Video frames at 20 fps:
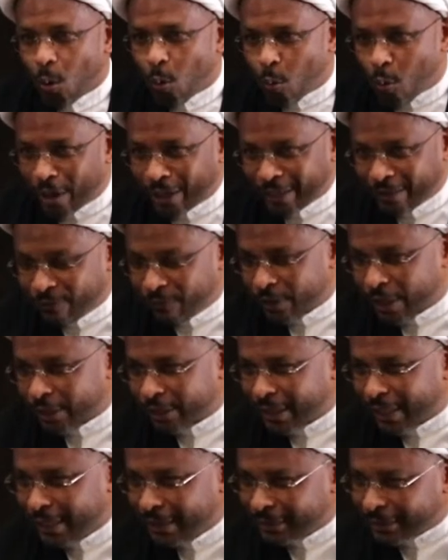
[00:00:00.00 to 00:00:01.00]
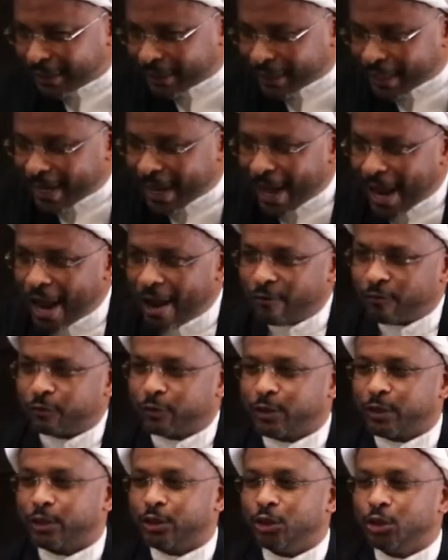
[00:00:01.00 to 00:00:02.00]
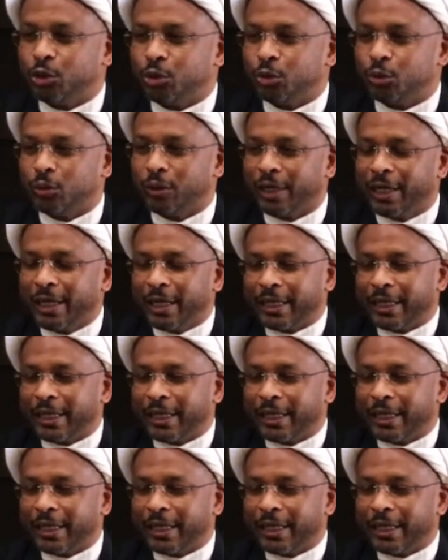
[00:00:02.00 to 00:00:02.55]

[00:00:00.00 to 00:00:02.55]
one of the things that they have to do